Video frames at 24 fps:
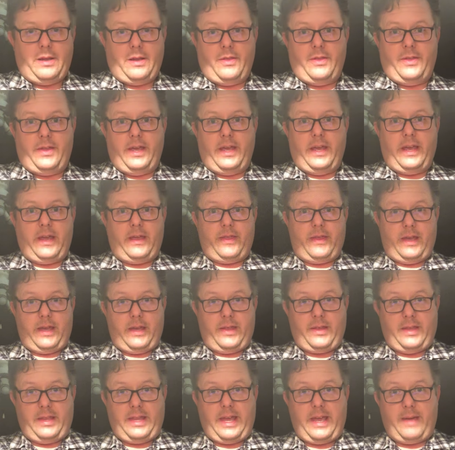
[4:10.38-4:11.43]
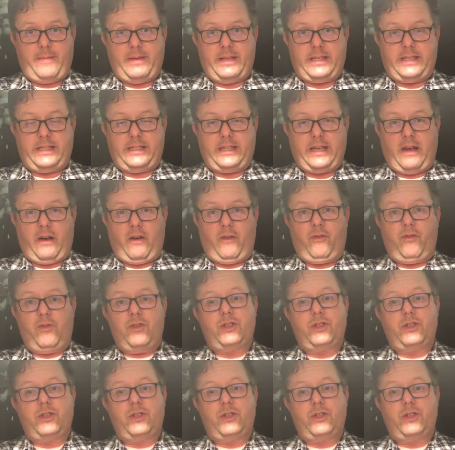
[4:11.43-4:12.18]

the lamb itself